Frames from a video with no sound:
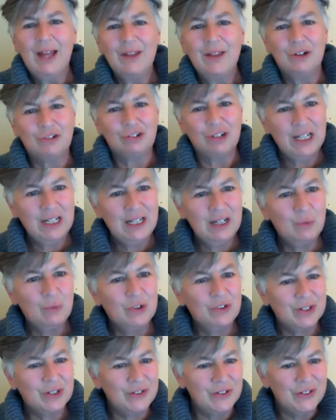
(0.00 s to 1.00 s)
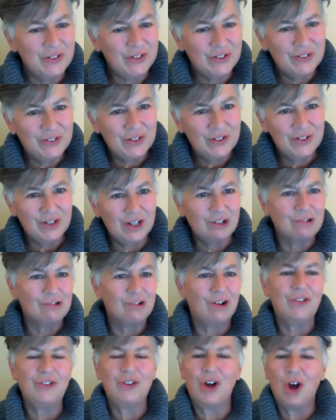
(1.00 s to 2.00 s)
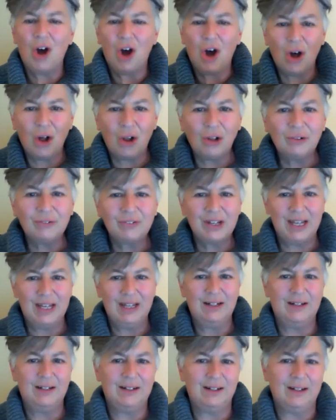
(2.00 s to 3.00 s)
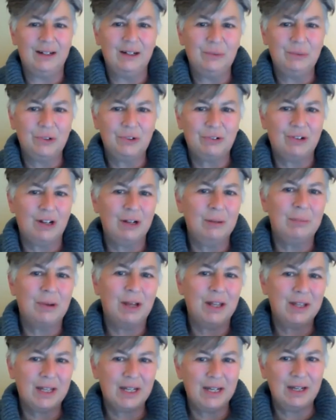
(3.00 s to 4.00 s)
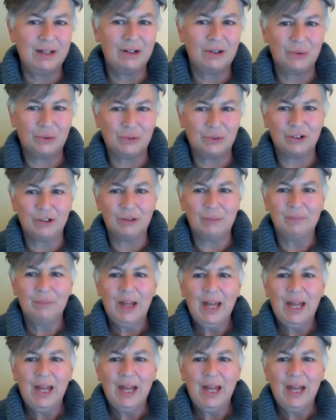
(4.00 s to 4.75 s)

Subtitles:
The training was consistent across all of Canada. It was run by the Canadian Coast Guard.